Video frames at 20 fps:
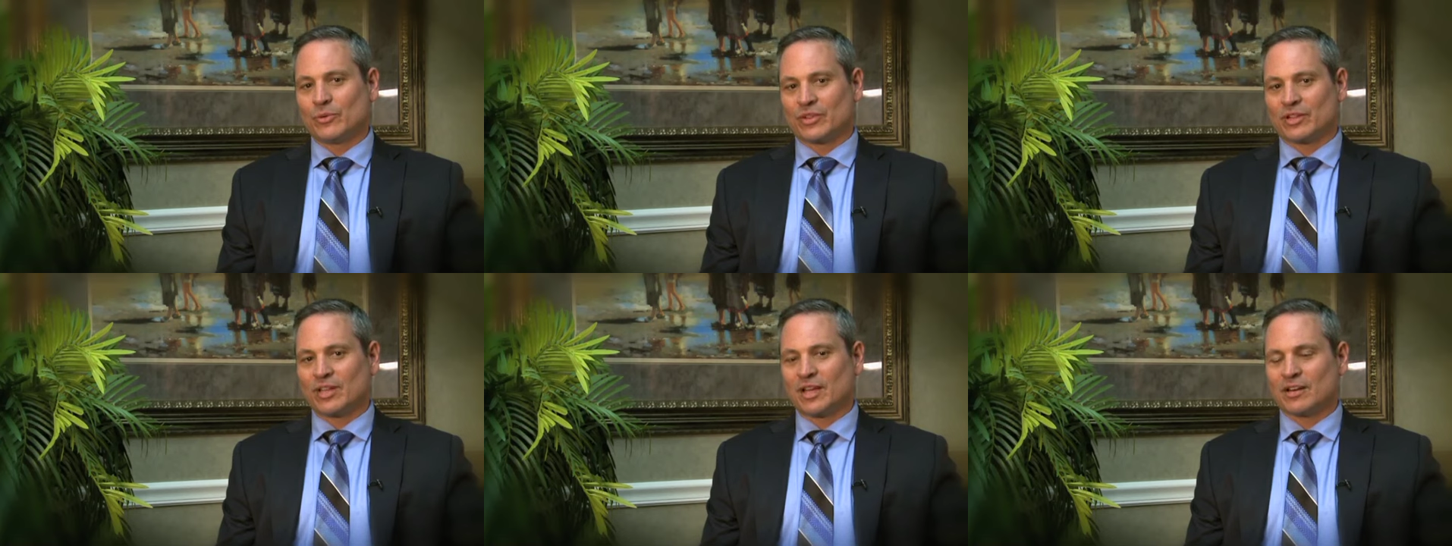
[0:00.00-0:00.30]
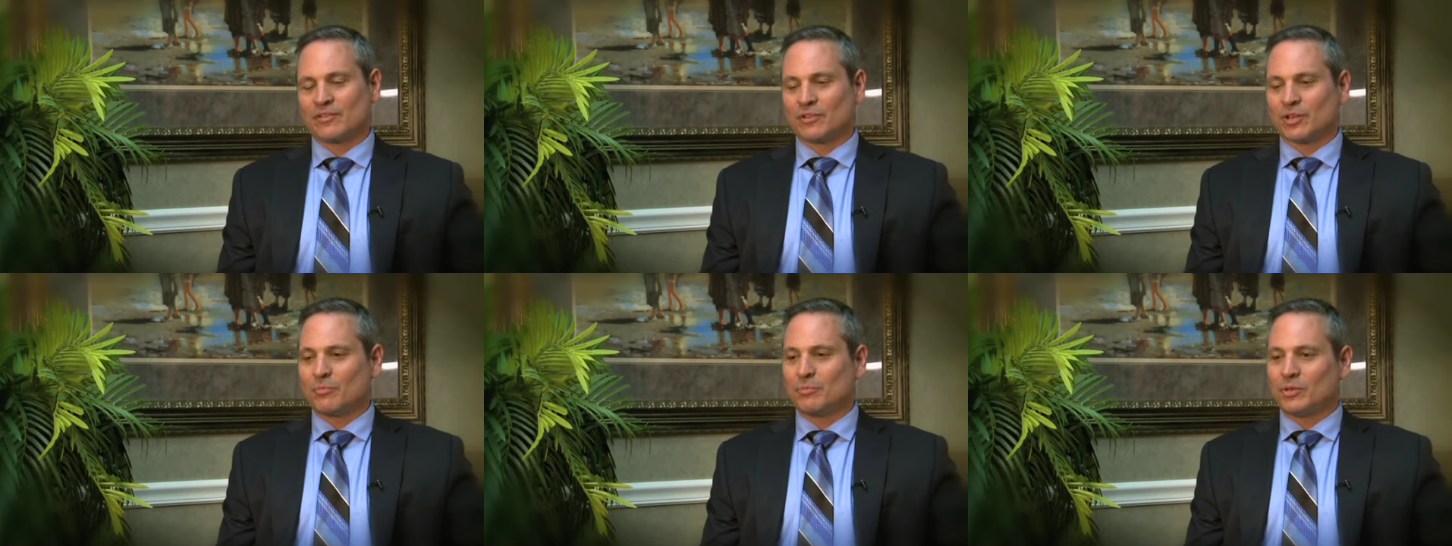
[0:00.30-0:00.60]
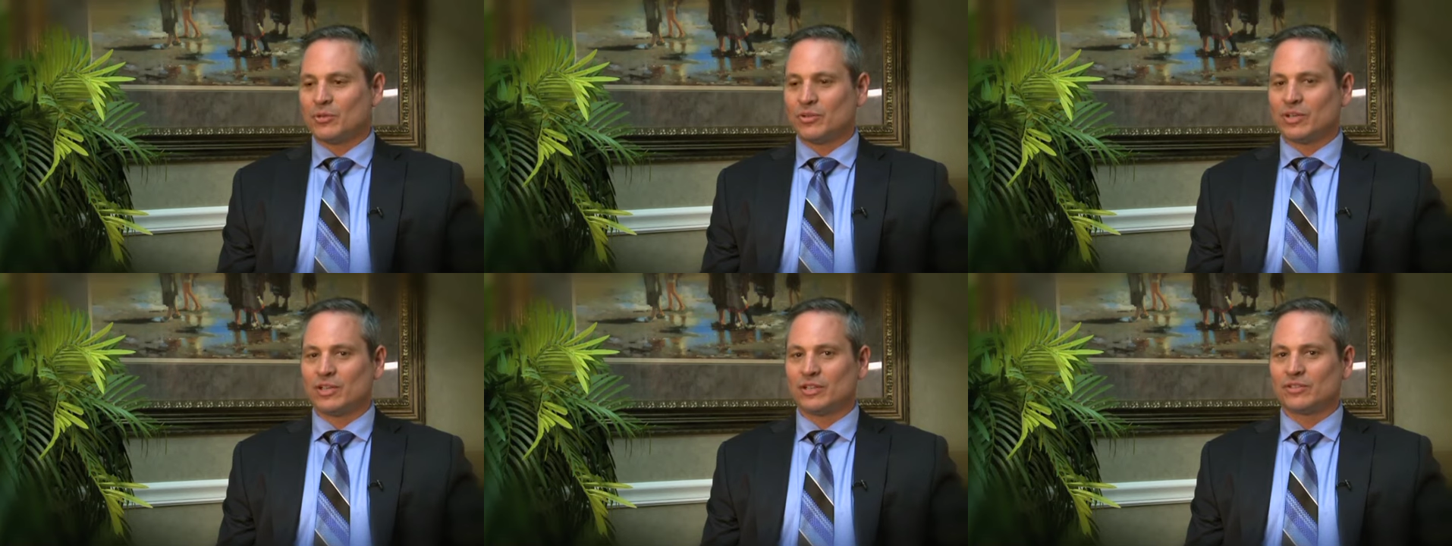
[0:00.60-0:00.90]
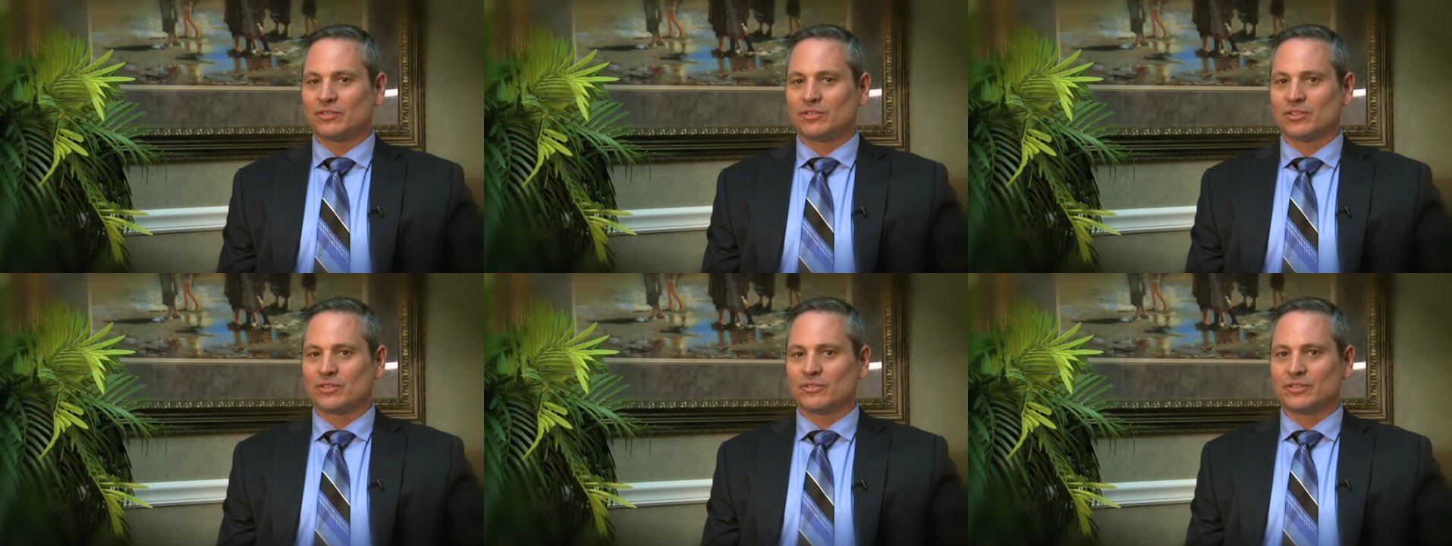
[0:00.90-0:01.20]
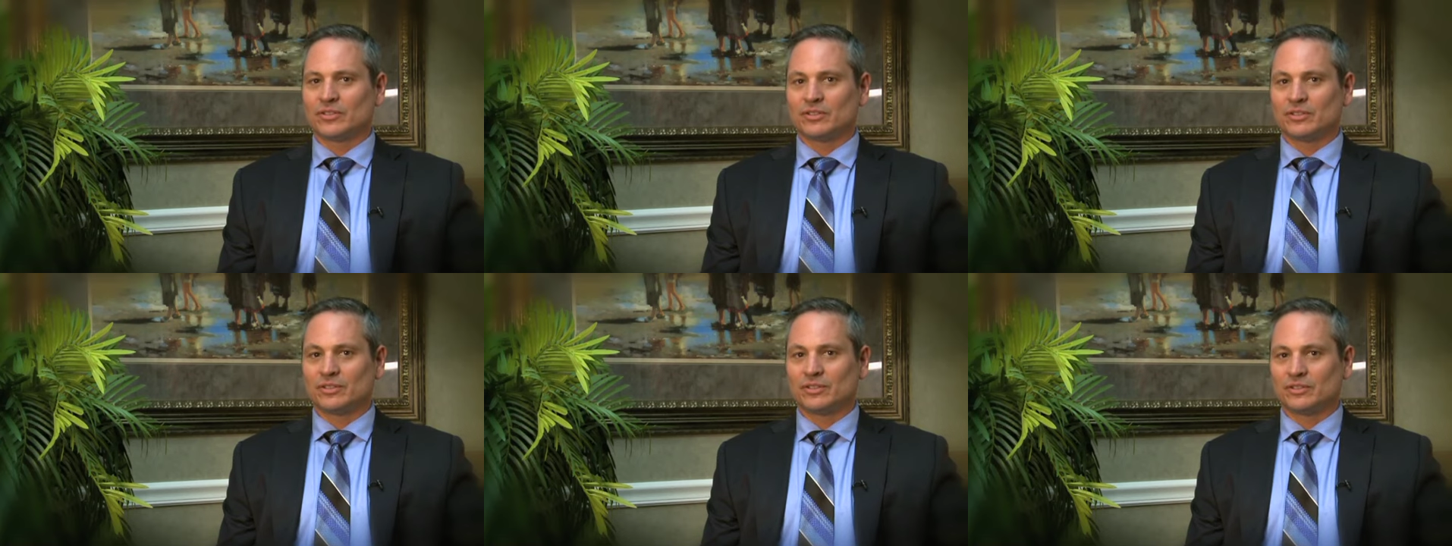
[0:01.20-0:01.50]
with a lot of community
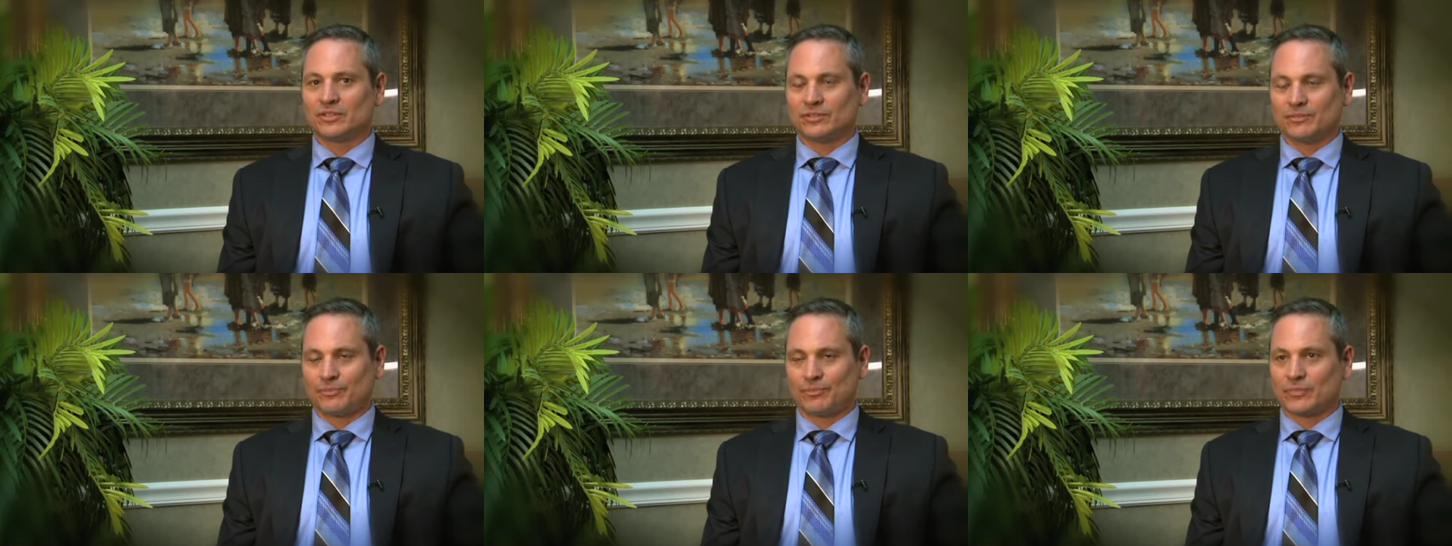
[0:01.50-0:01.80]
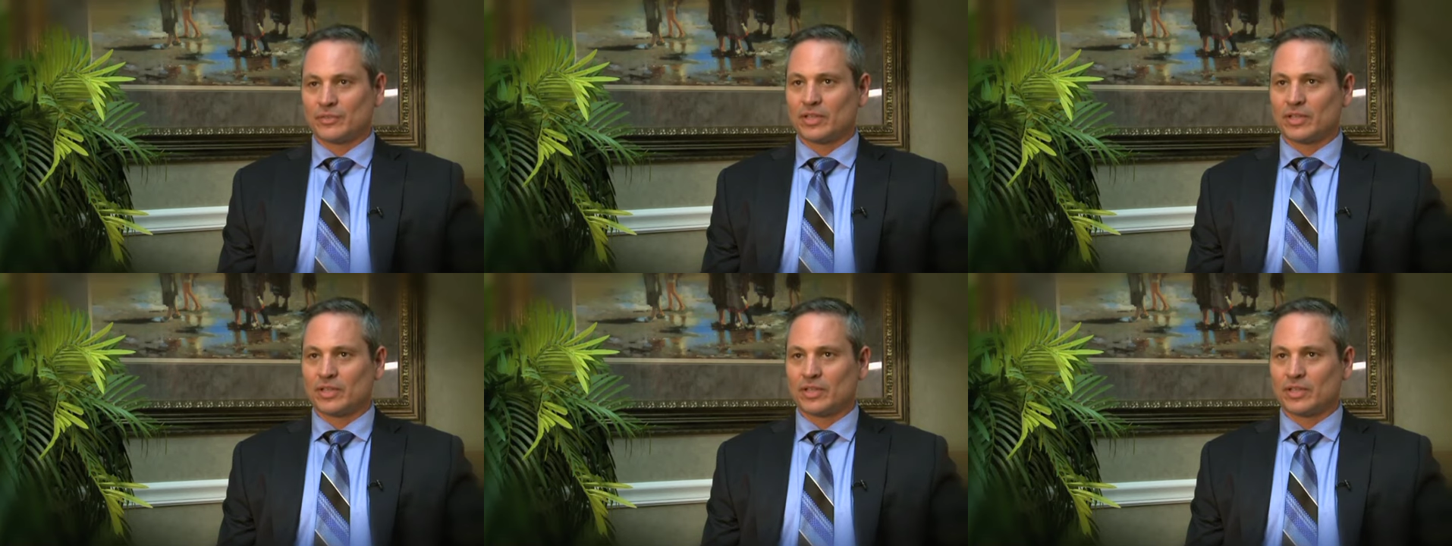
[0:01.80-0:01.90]
services